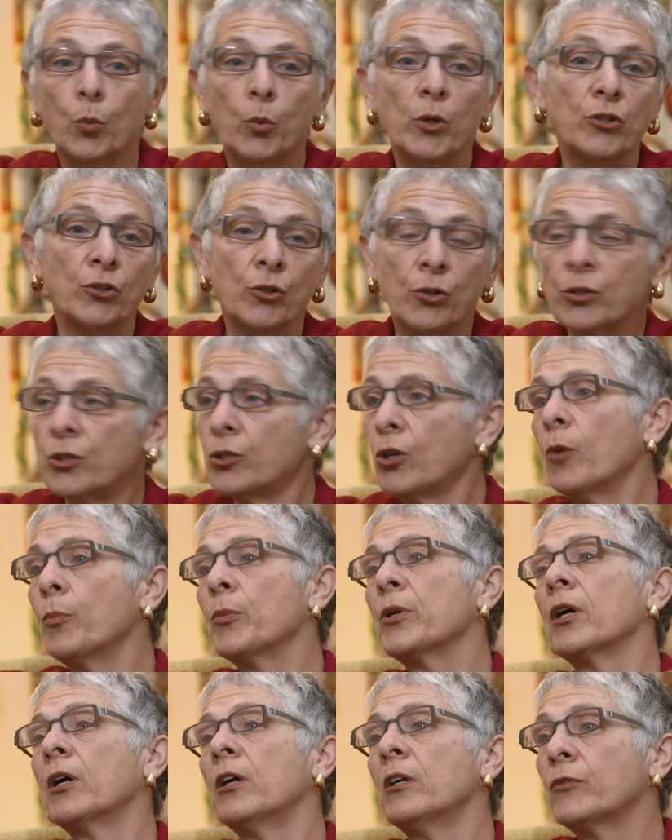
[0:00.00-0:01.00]
which could
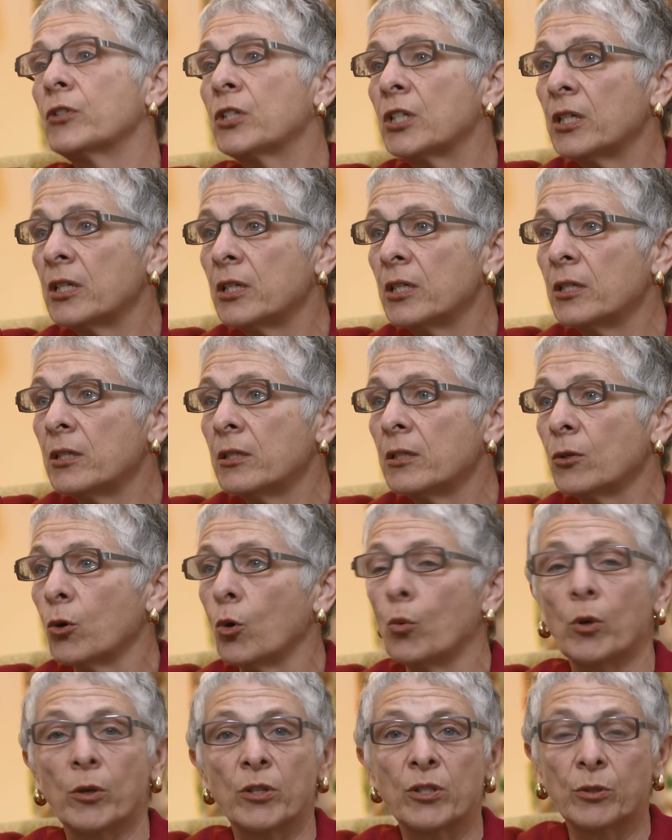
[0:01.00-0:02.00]
not be overturned
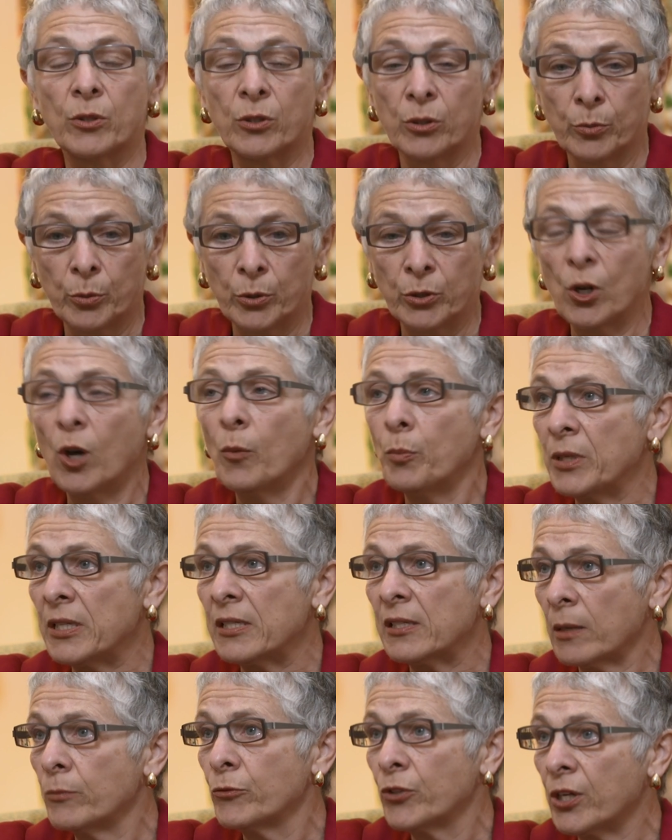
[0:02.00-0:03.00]
or would not
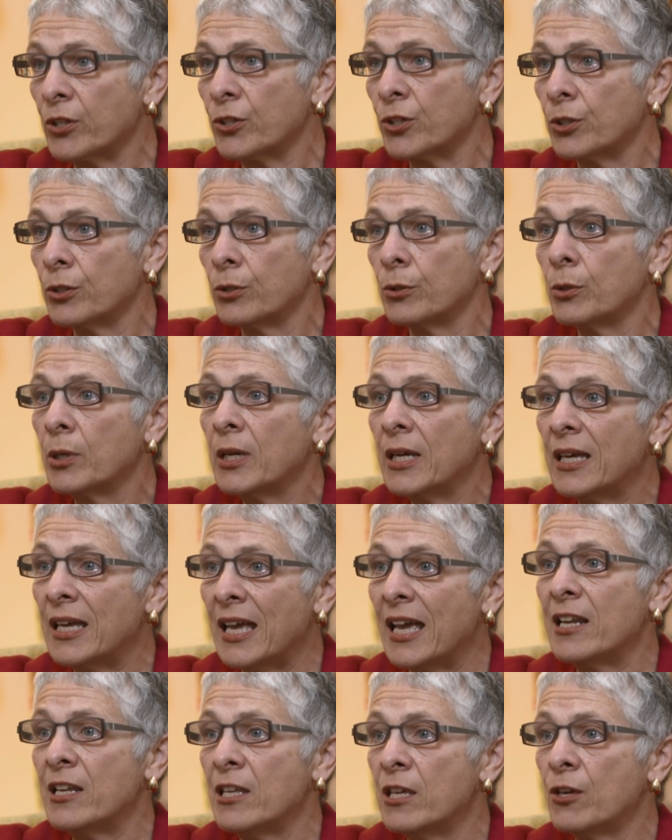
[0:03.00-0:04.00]
be subject to
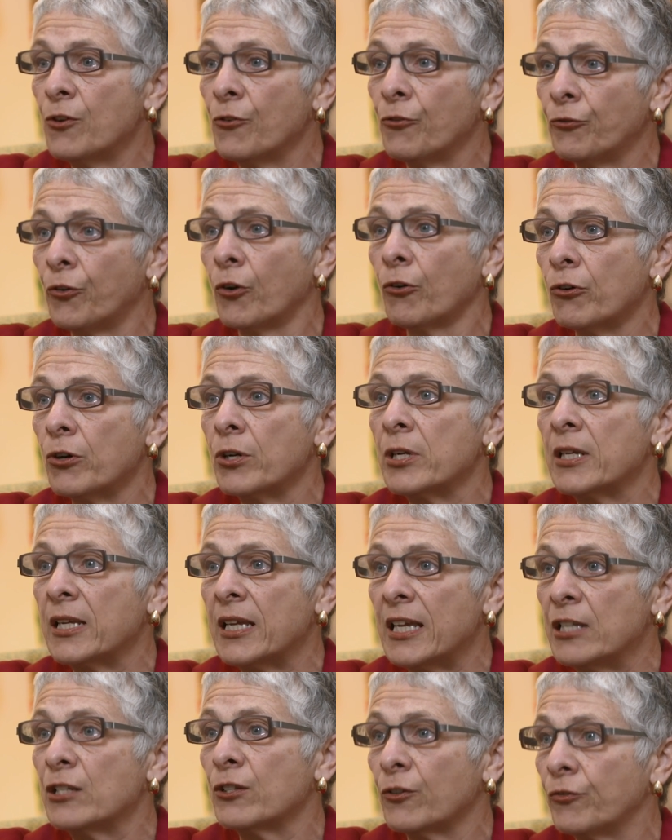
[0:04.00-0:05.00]
any
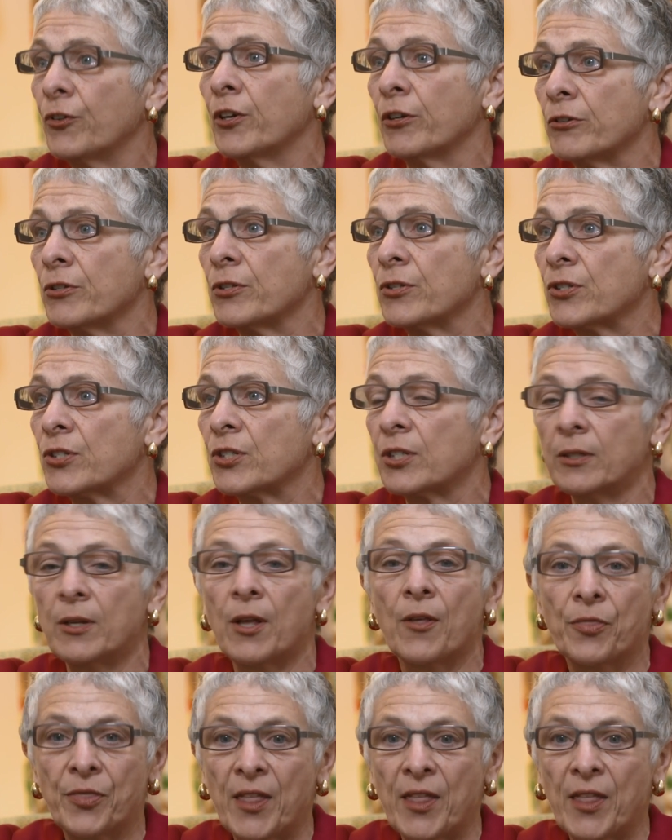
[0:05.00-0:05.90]
foreign interference.